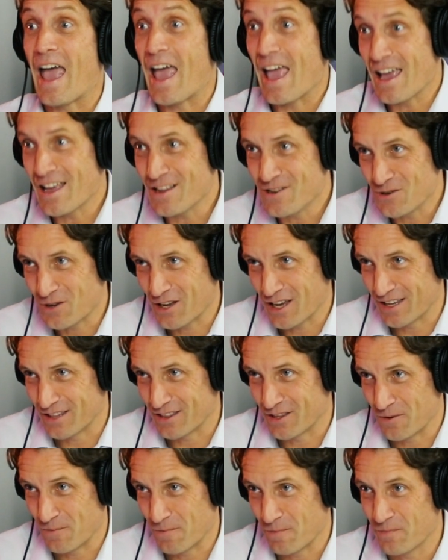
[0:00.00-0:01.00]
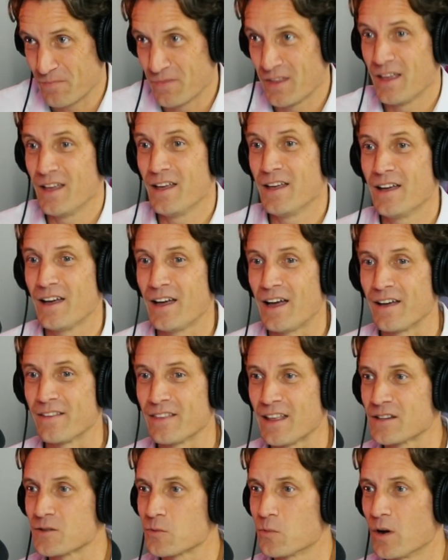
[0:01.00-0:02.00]
educate them. And
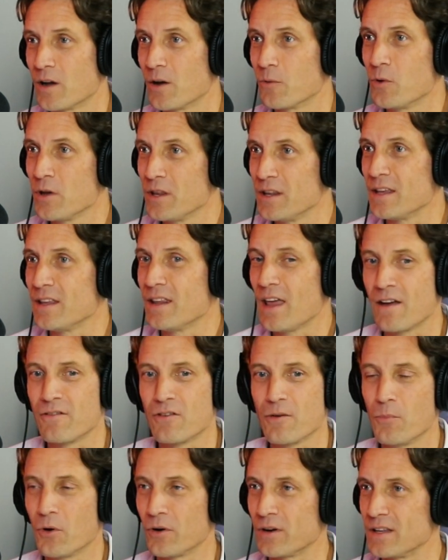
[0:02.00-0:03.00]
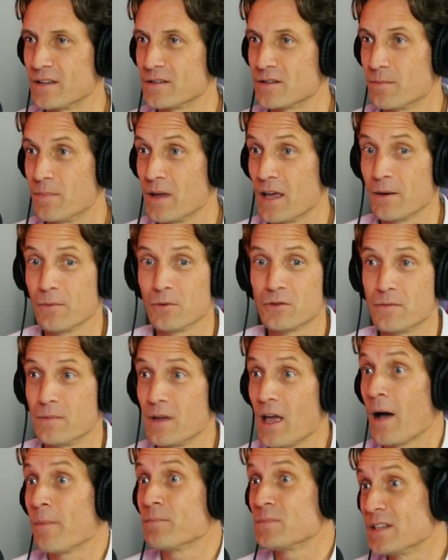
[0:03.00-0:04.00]
that's where we need everybody to be able to
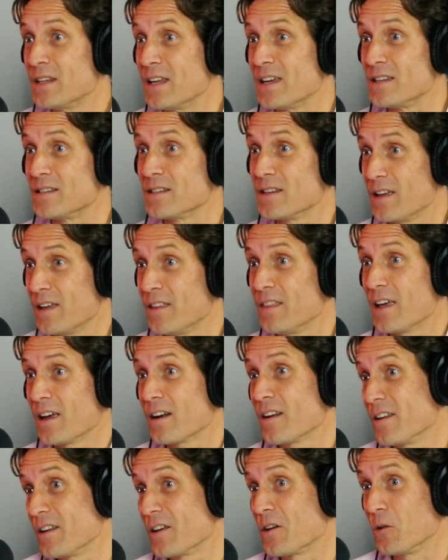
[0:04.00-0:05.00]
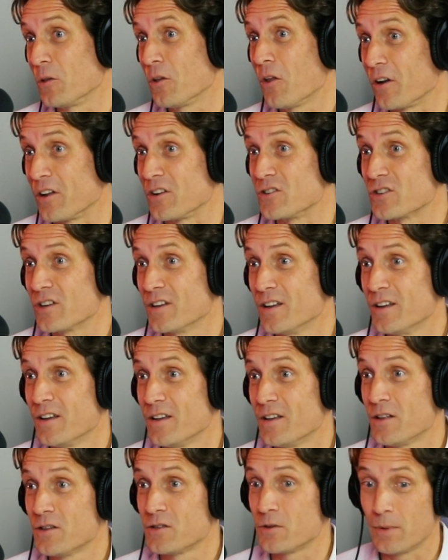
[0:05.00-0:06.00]
be up to date in their clinical knowledge,
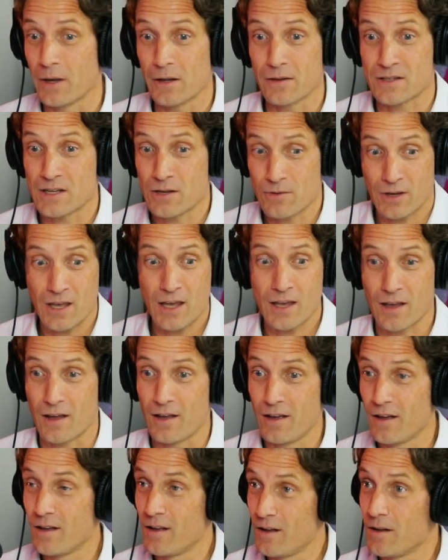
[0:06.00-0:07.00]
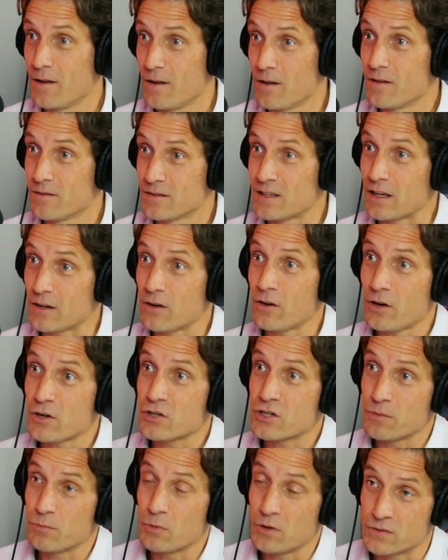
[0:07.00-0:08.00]
to be able to say, okay,
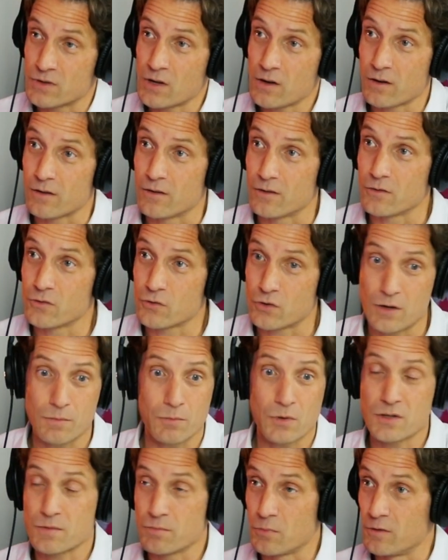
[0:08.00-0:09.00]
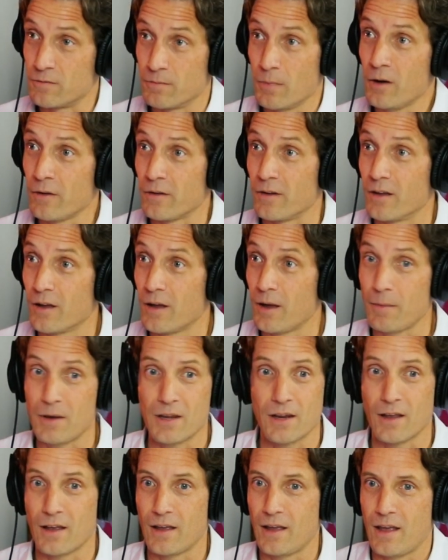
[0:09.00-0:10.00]
technology moves on, treatments move on. I
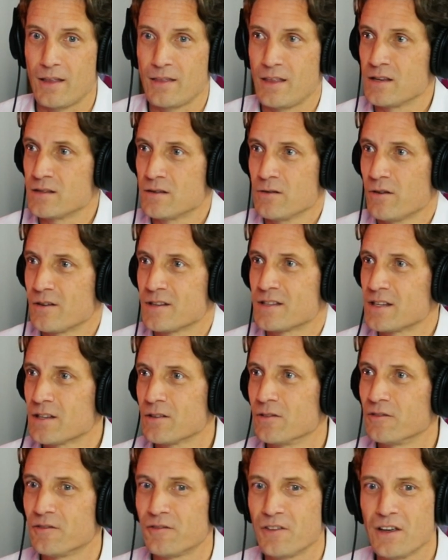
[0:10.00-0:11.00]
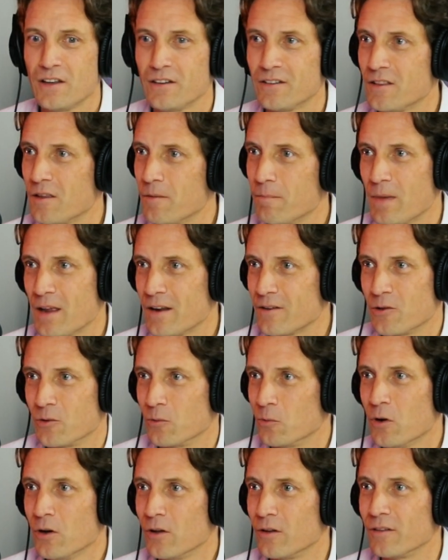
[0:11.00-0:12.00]
mean, there's not a single field in the medical
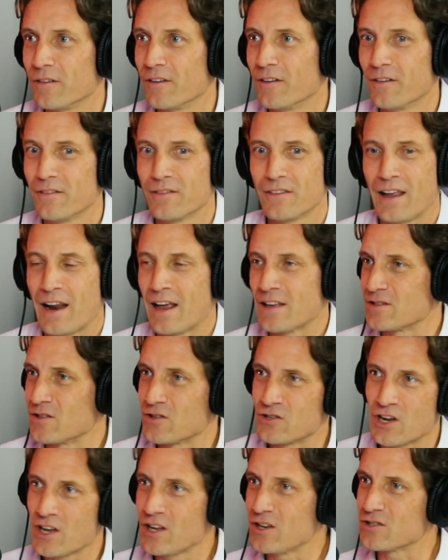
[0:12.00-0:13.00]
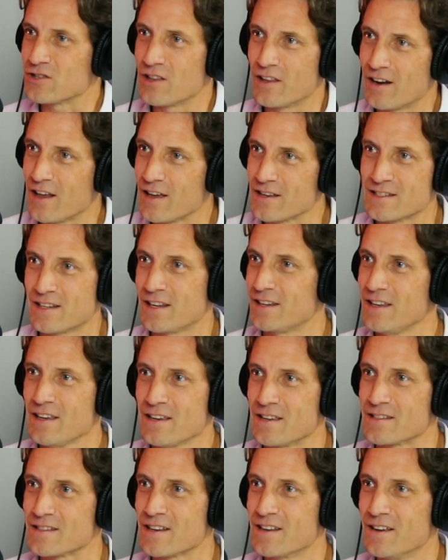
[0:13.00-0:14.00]
world that hasn't changed in the last 10
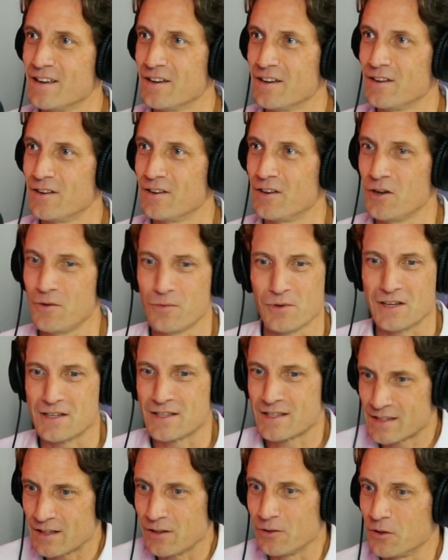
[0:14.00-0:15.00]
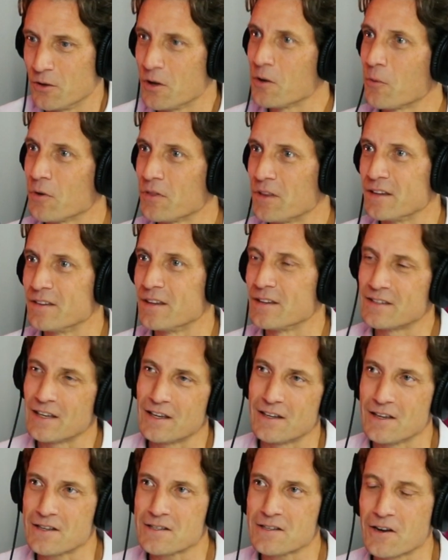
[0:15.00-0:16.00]
years. Nobody's still doing what they did
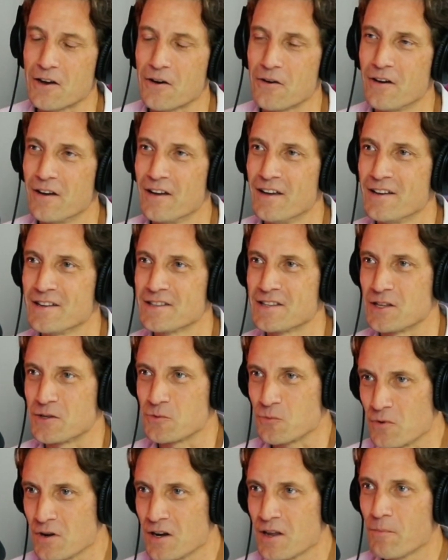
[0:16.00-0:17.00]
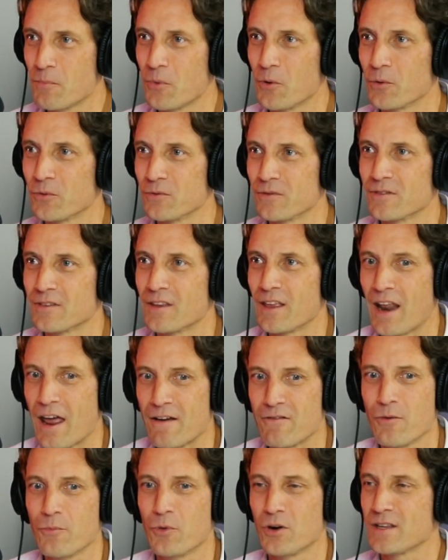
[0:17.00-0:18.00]
10 years ago. So it's really important that
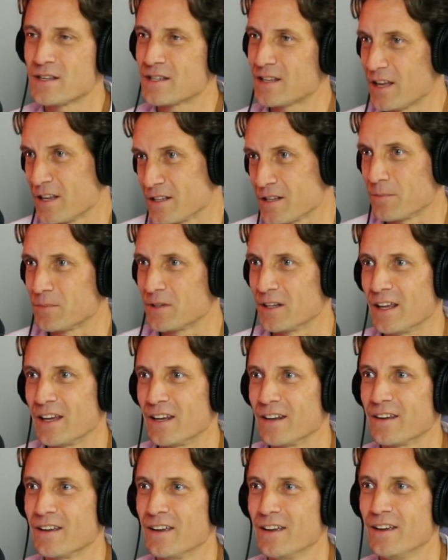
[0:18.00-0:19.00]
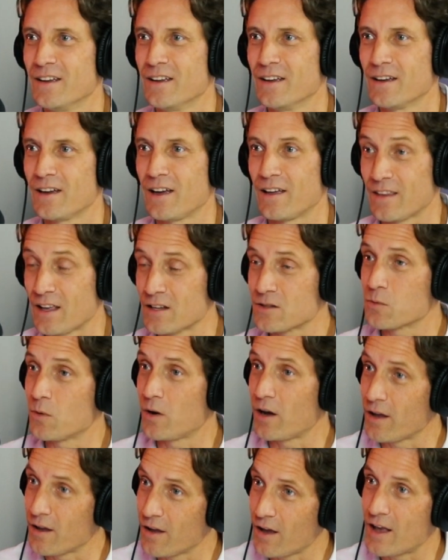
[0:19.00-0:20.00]
everybody stays up to date. And that's
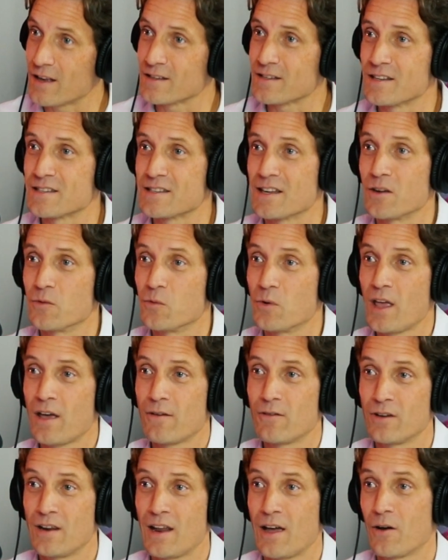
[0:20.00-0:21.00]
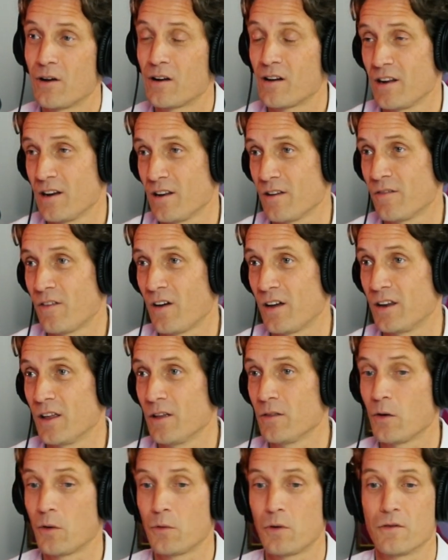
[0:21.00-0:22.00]
why, as I said, we have now a clinic finder
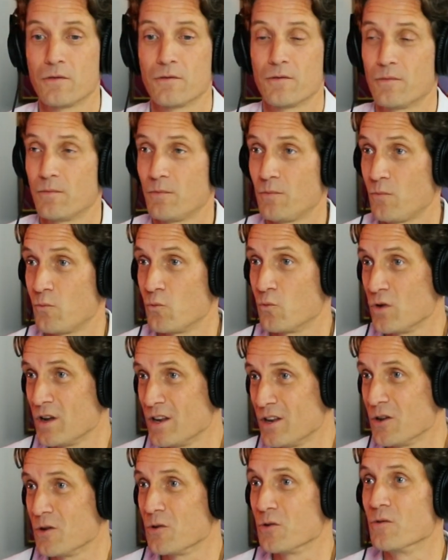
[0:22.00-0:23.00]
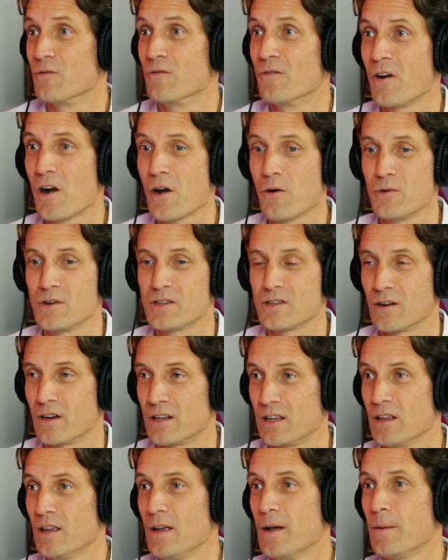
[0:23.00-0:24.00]
that we've renewed very
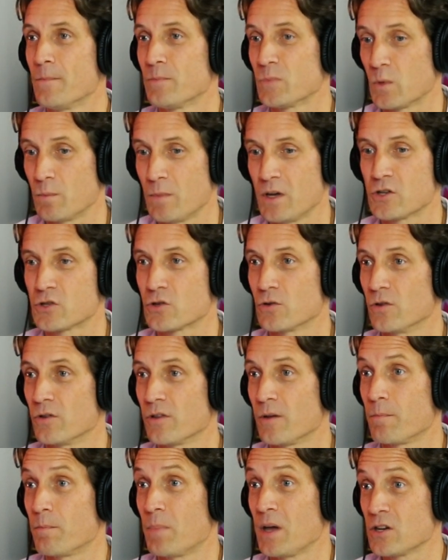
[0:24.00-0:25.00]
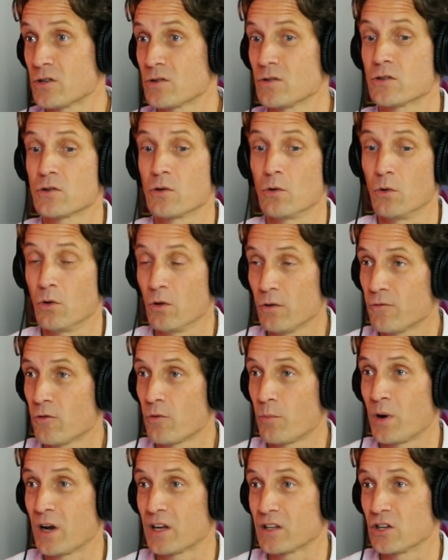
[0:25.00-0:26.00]
recently to make sure that patients who look for
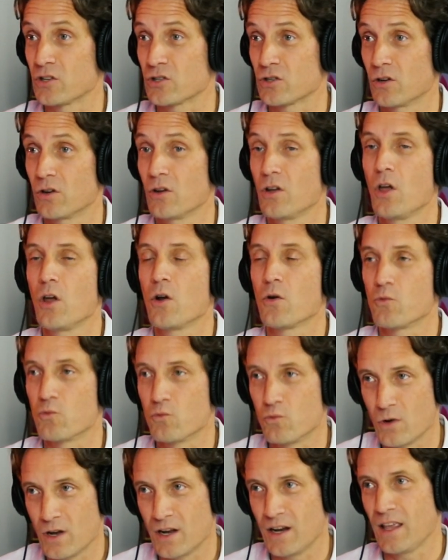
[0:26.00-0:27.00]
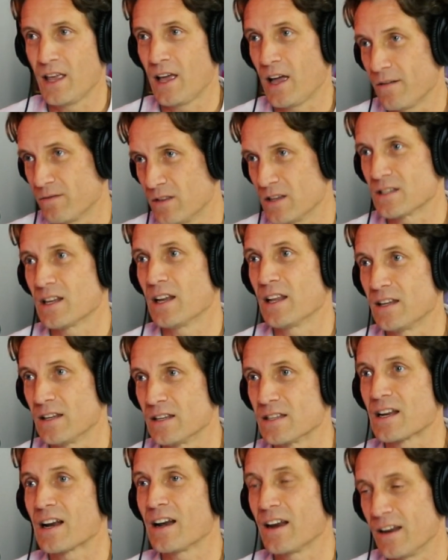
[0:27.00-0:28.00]
a practitioner really have this
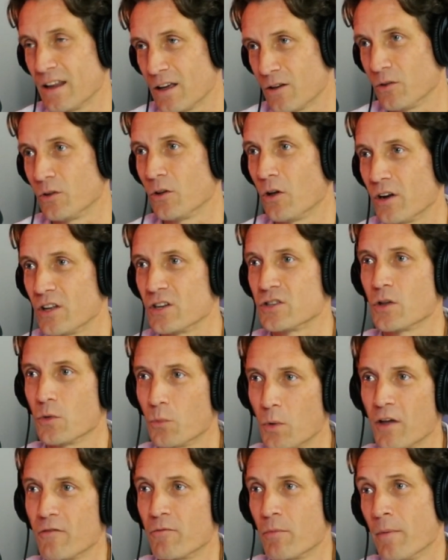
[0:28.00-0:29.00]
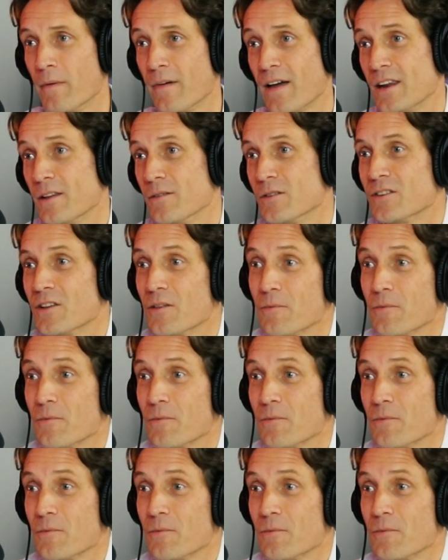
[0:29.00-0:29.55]
latest clinical knowledge that we have provided to